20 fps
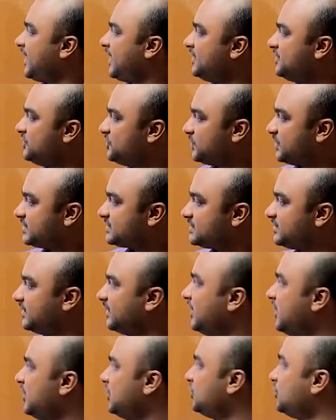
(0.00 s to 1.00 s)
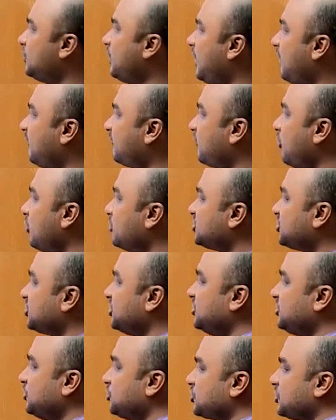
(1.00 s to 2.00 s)
and USA, you have
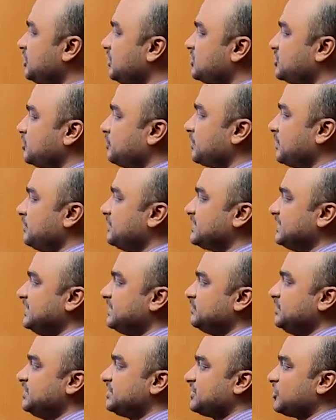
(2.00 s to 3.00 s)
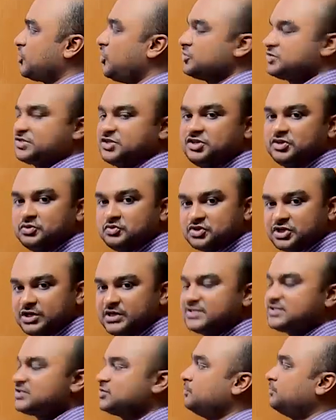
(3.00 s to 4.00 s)
constitutional supremacy. It means the
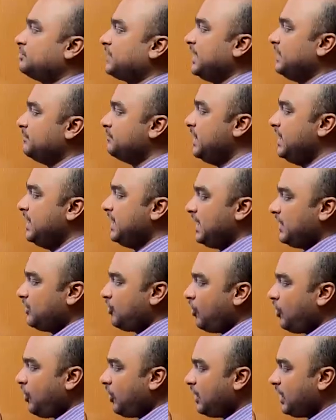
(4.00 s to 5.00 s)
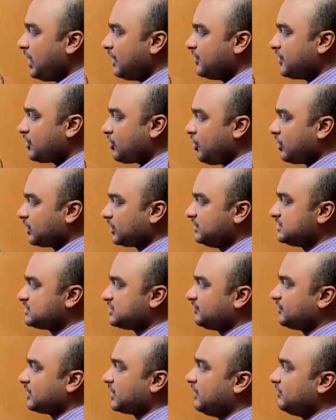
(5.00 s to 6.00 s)
constitution is supreme and all other organs
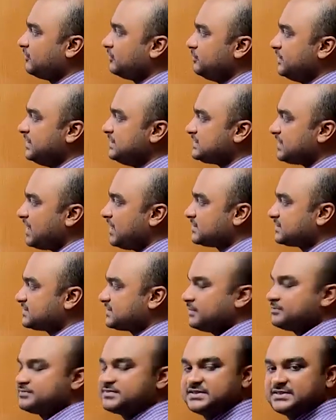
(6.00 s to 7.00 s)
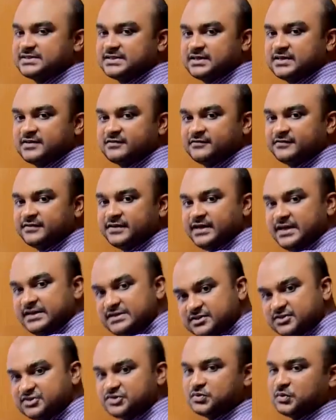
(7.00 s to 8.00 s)
of the government are
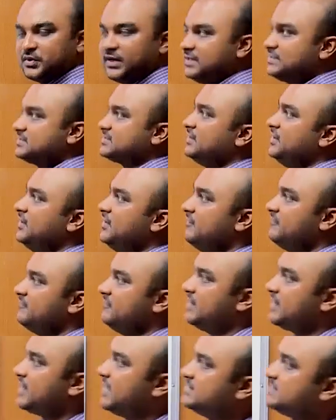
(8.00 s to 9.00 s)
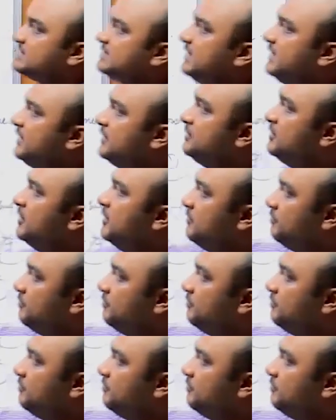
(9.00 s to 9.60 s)
subservient to it. Whereas in